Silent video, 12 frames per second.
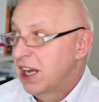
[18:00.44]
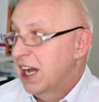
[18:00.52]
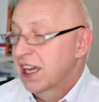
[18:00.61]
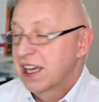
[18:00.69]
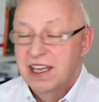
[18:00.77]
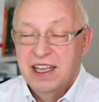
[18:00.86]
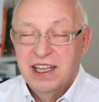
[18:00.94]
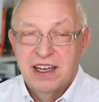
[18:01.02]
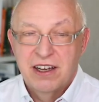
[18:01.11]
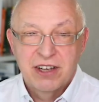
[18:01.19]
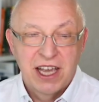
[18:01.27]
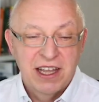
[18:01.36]
like,
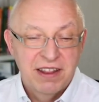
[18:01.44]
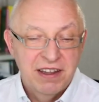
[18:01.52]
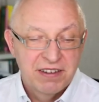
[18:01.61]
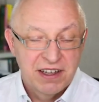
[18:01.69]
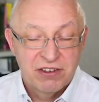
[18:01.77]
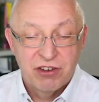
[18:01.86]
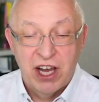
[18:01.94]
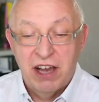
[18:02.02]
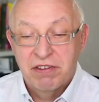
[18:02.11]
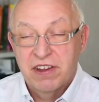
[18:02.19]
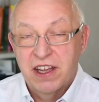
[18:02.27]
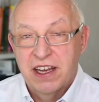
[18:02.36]
okay, these are
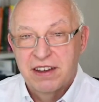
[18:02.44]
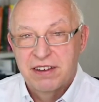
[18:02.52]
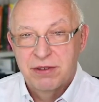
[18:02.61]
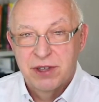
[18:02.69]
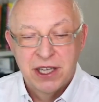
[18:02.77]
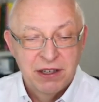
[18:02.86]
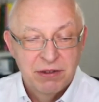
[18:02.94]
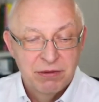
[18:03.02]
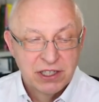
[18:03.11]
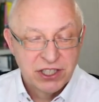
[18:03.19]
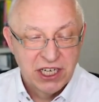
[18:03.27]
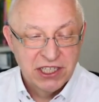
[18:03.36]
drafts and we
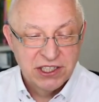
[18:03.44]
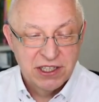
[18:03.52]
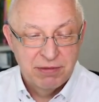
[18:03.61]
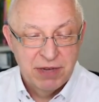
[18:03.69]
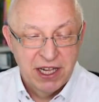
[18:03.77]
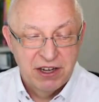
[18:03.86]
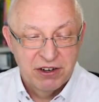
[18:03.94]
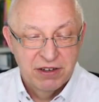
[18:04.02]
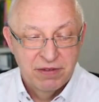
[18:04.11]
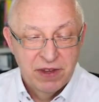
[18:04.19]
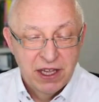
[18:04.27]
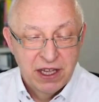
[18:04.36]
will change them later.
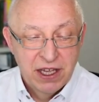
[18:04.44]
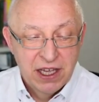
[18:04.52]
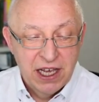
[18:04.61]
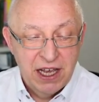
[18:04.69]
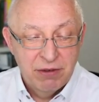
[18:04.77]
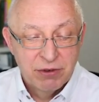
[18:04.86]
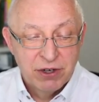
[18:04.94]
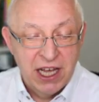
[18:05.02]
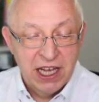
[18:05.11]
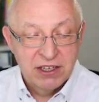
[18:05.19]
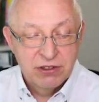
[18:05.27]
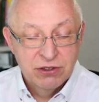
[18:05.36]
I would
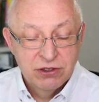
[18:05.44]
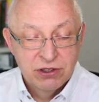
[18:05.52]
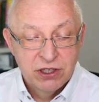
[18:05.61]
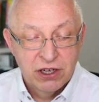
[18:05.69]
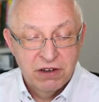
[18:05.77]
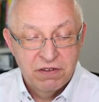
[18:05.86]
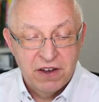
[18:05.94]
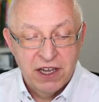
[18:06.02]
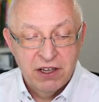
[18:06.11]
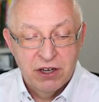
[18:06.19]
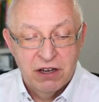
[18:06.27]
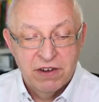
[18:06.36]
like to notify
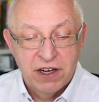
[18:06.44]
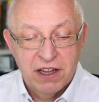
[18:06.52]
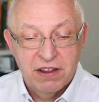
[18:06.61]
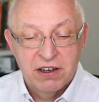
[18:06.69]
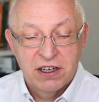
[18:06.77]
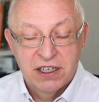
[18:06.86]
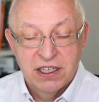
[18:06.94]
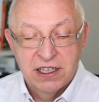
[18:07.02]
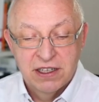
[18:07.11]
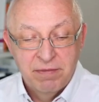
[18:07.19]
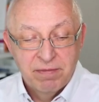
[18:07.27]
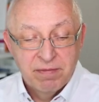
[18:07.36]
you of
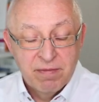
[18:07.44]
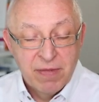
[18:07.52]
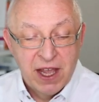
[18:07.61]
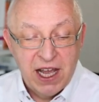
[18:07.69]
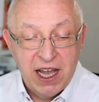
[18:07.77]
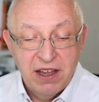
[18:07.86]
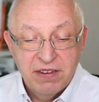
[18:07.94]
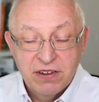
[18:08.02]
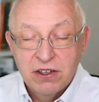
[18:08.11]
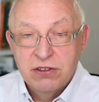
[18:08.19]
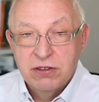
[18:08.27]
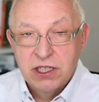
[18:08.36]
another
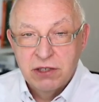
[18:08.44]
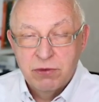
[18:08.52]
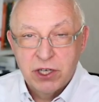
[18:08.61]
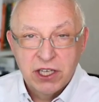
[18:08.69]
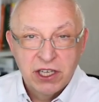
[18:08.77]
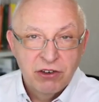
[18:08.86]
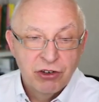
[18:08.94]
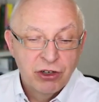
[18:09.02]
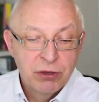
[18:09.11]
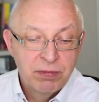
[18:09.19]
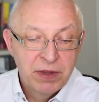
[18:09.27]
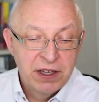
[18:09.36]
ISO working
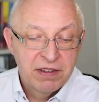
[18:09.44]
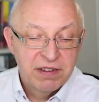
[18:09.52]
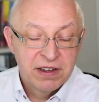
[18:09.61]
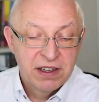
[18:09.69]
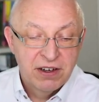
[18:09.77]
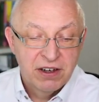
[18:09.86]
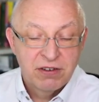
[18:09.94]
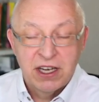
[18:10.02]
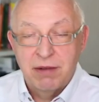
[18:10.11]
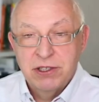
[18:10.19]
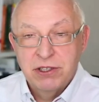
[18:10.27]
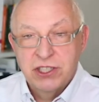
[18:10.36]
group. It's not
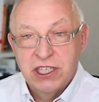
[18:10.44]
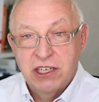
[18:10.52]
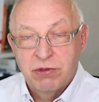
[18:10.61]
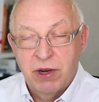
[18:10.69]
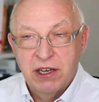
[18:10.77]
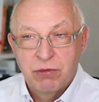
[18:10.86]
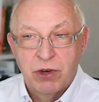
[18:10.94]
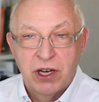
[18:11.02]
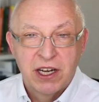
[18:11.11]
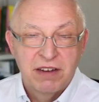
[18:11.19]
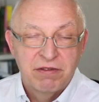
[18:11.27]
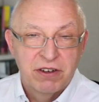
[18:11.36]

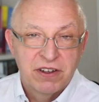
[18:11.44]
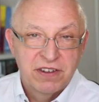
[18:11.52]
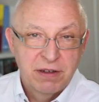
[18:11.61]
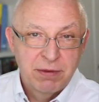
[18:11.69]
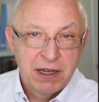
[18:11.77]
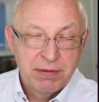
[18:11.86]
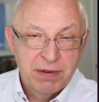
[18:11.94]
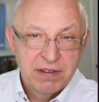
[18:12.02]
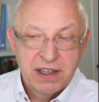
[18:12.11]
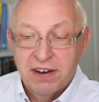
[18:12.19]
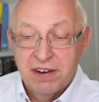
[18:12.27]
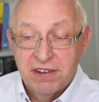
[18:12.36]
WG21 for C++
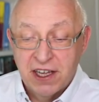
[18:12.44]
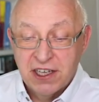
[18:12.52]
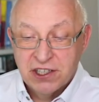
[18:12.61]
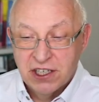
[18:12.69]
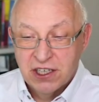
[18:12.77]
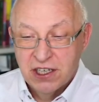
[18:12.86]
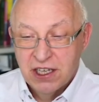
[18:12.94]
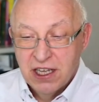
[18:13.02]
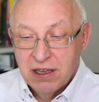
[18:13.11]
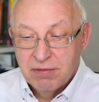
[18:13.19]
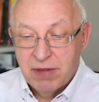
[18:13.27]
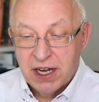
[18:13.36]
standardization,
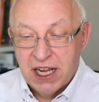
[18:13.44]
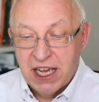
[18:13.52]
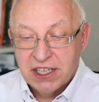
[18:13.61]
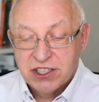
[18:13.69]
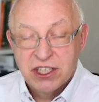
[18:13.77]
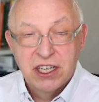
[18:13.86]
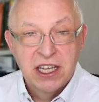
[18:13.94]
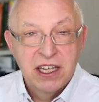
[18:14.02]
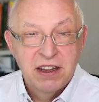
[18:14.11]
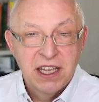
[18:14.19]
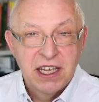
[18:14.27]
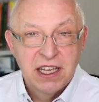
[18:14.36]
but
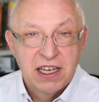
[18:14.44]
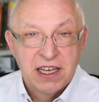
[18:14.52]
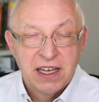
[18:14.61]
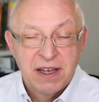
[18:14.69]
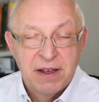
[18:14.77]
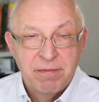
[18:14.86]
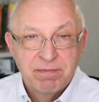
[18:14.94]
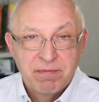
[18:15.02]
actually the